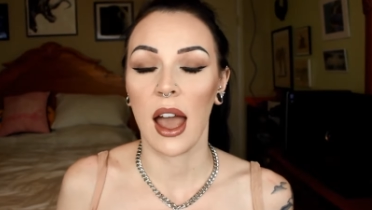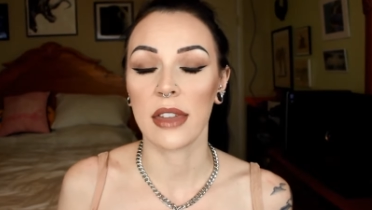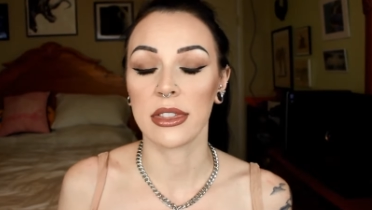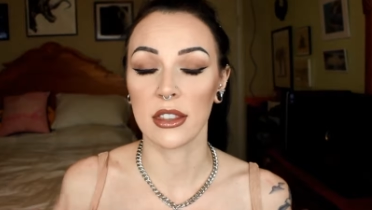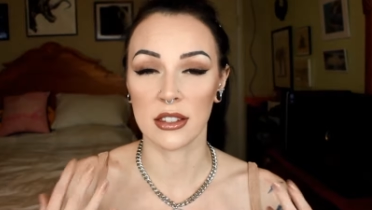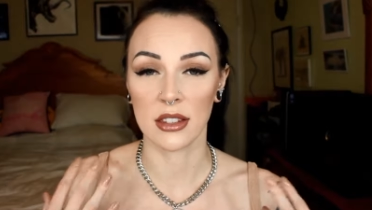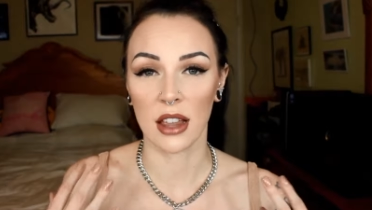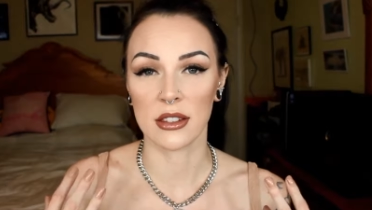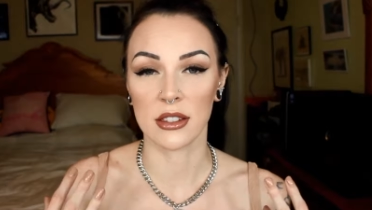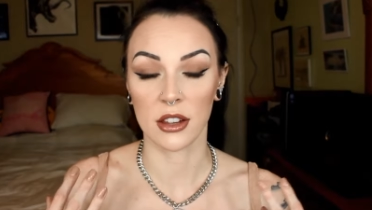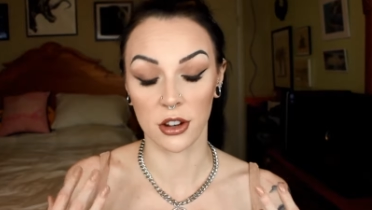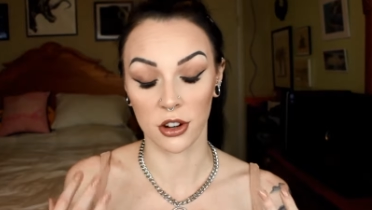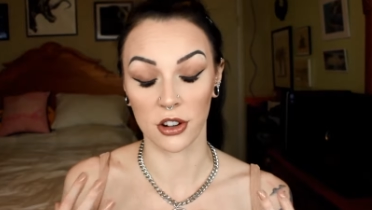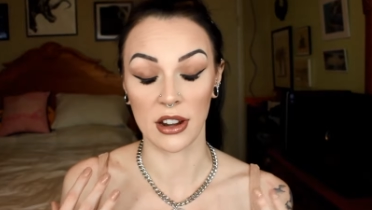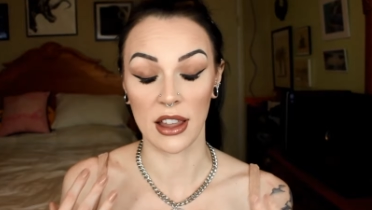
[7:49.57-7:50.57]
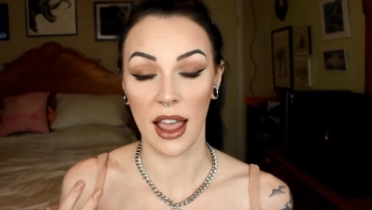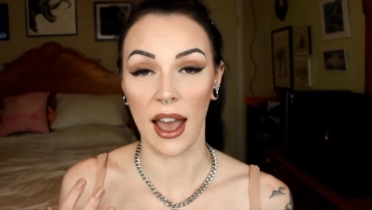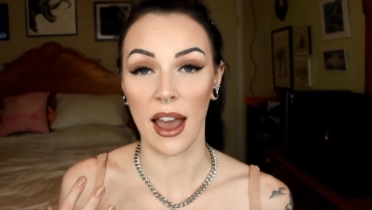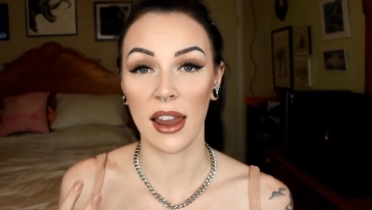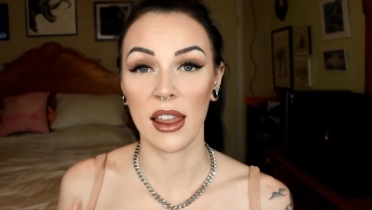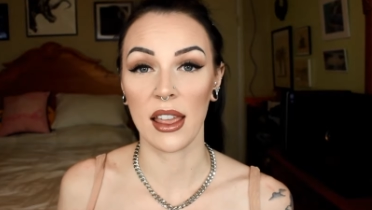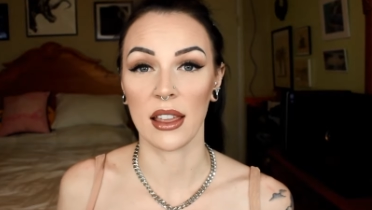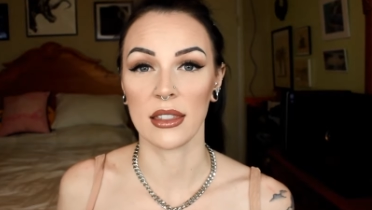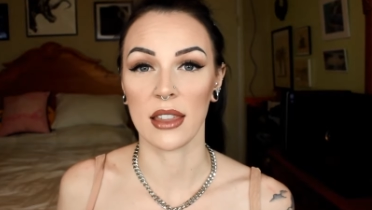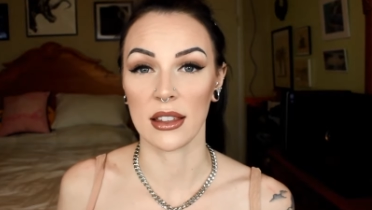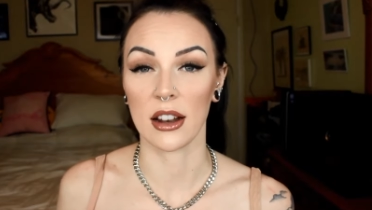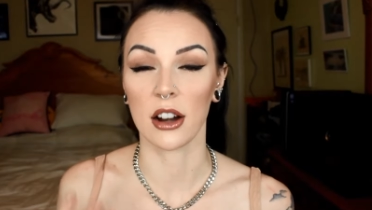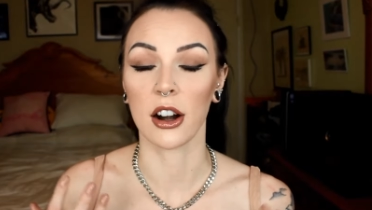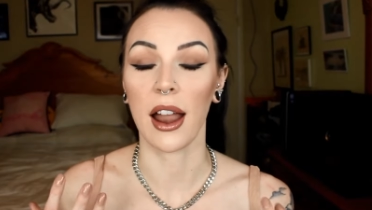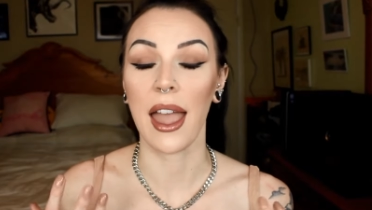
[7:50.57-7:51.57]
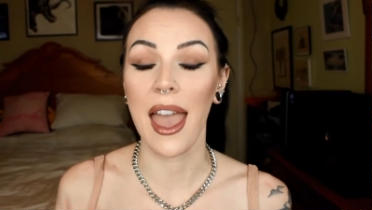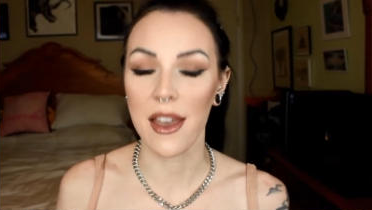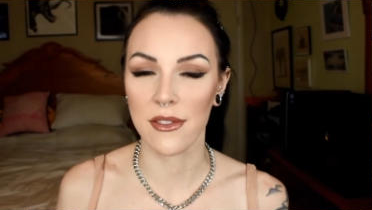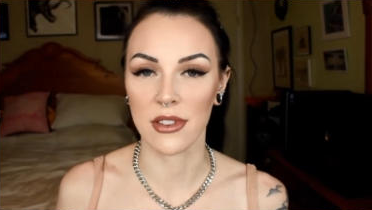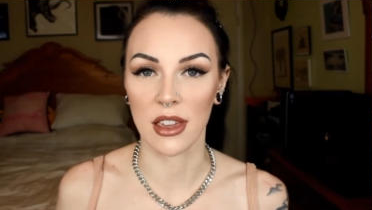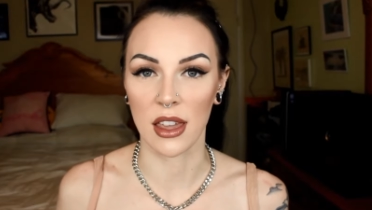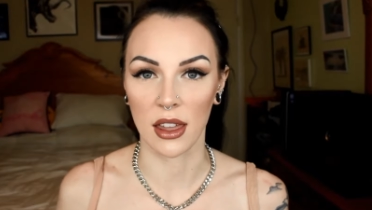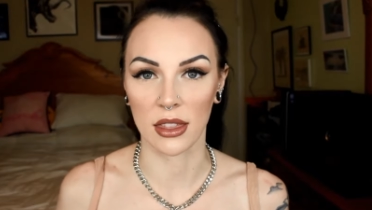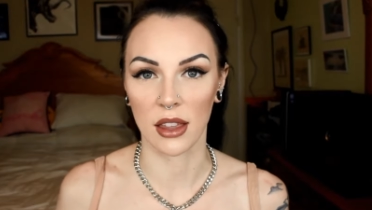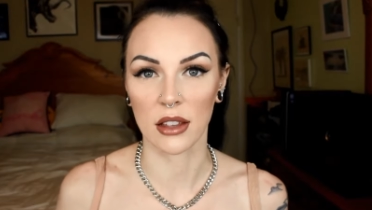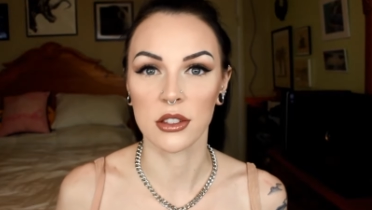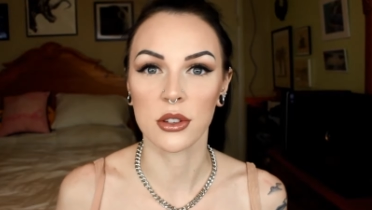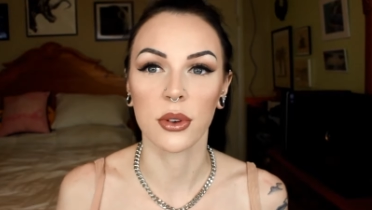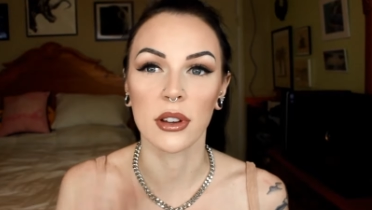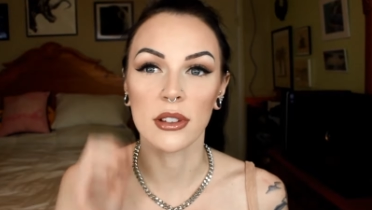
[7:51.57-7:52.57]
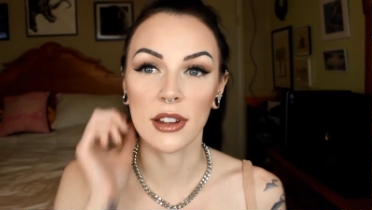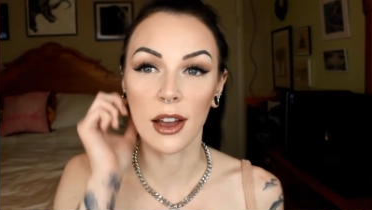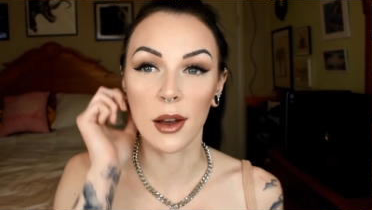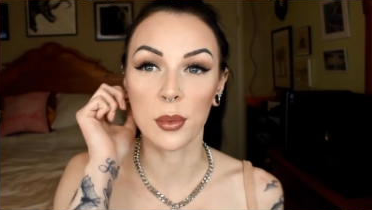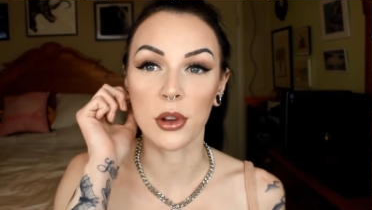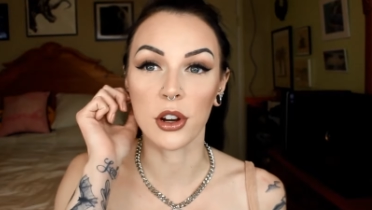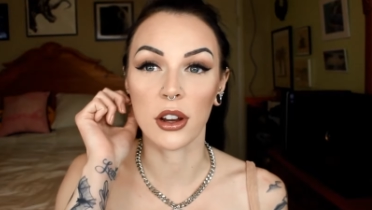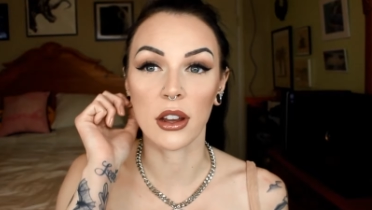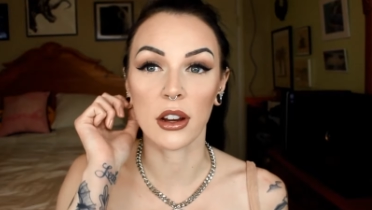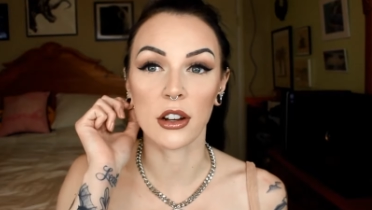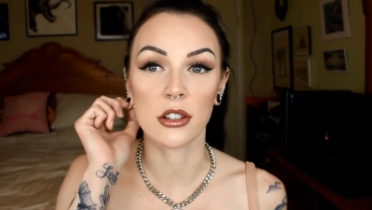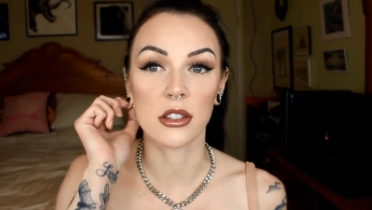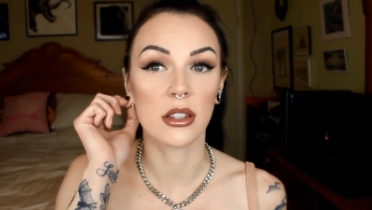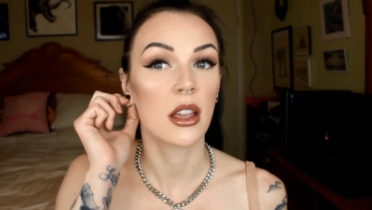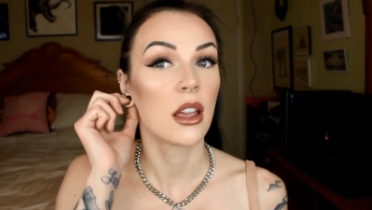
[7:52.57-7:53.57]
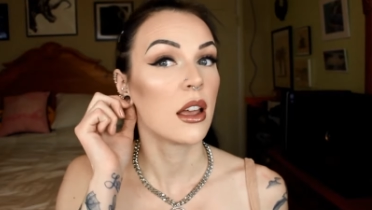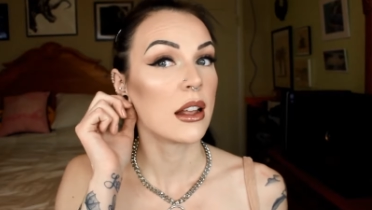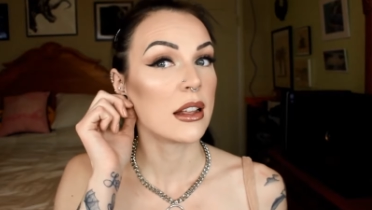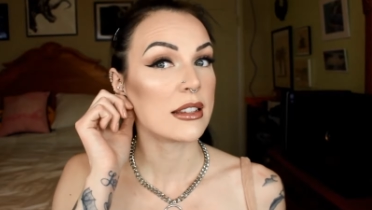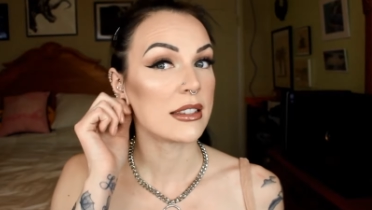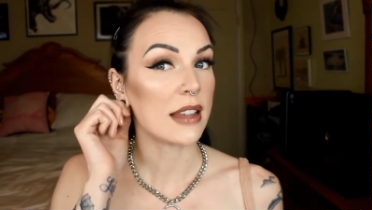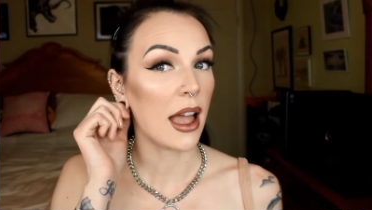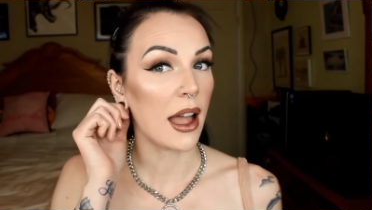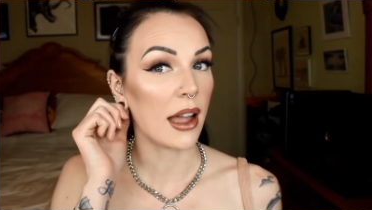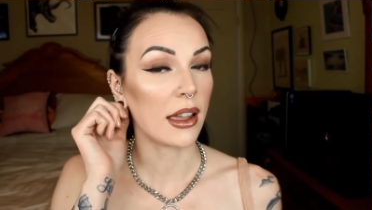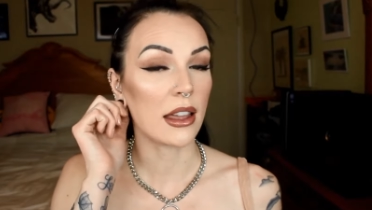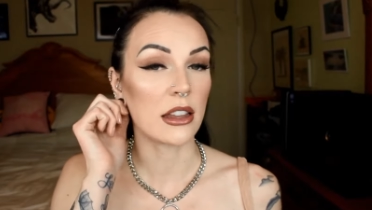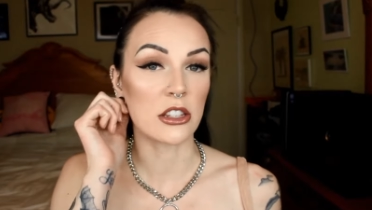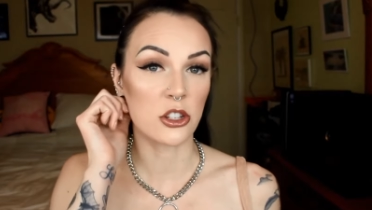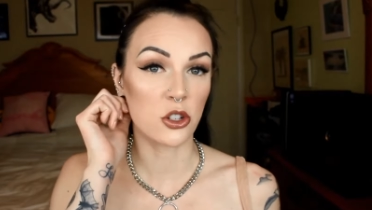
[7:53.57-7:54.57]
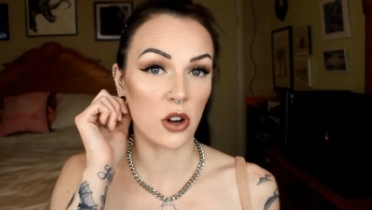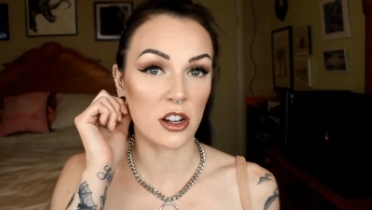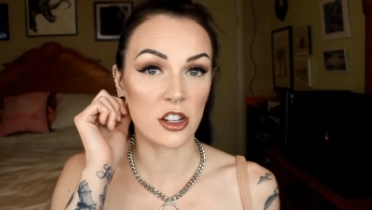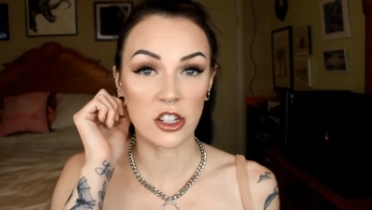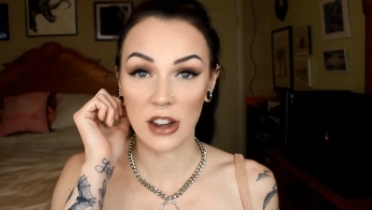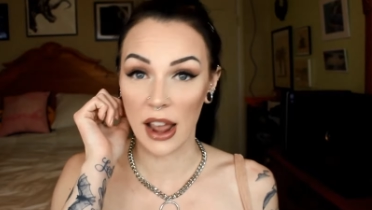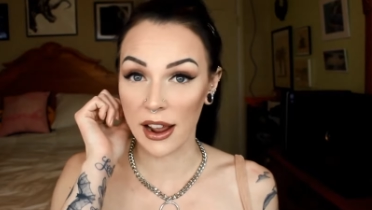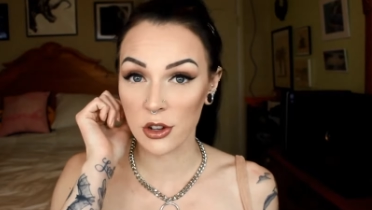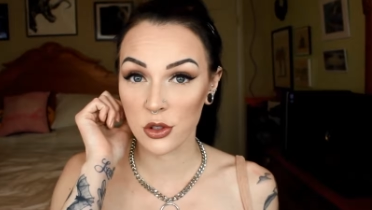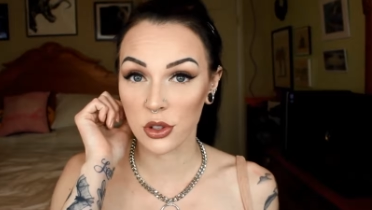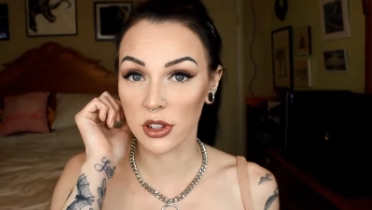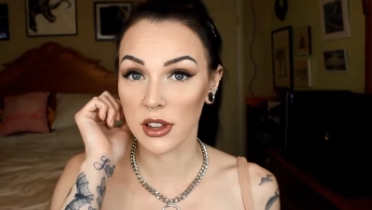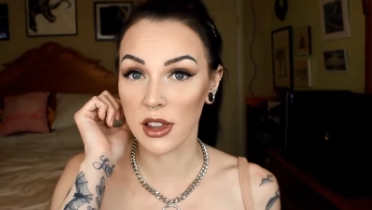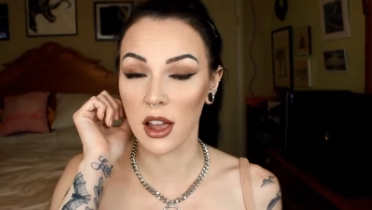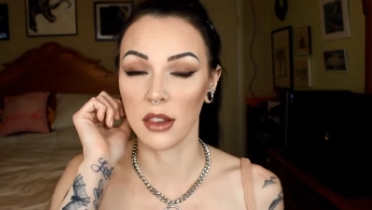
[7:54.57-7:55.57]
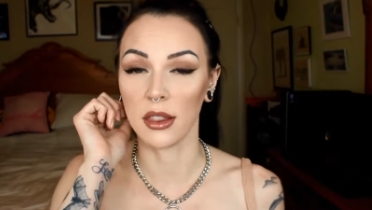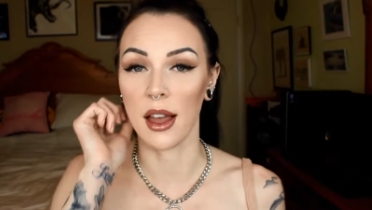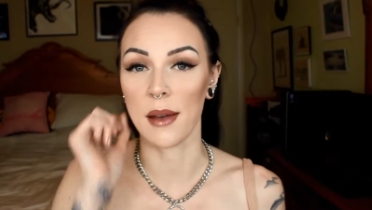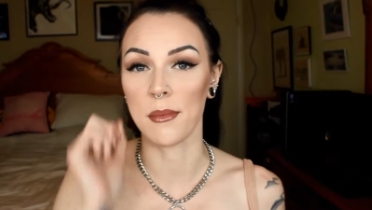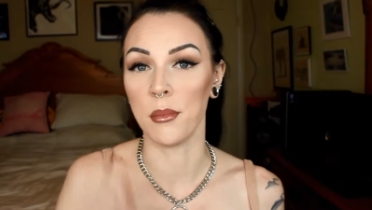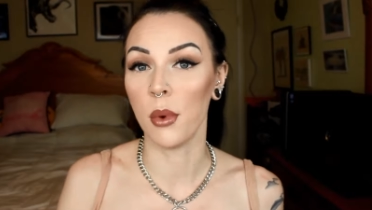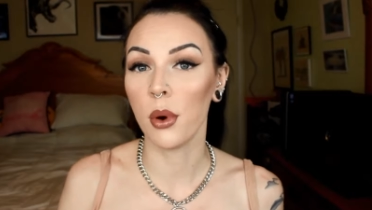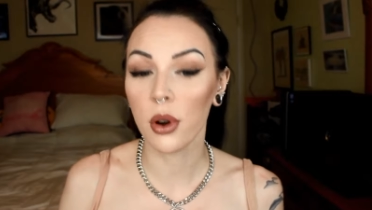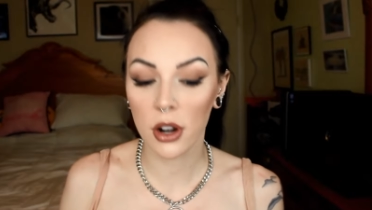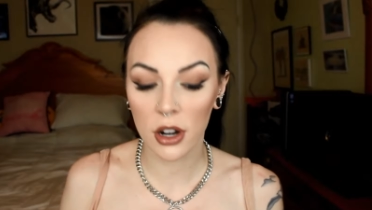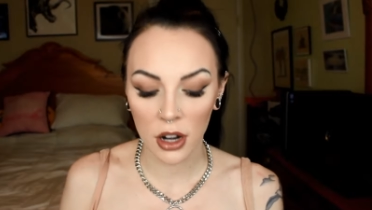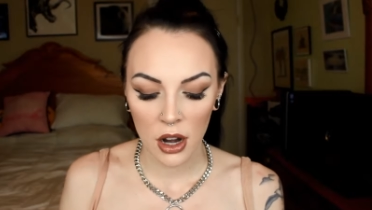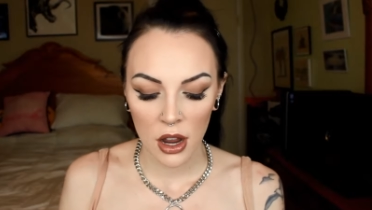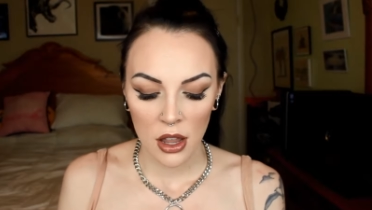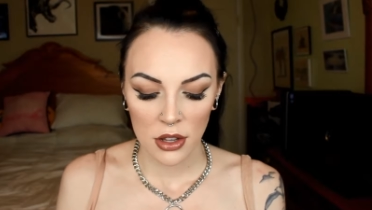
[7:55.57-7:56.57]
at the size that you're already at that are heavy and that's going to help your ears sag and stretch naturally a lot more.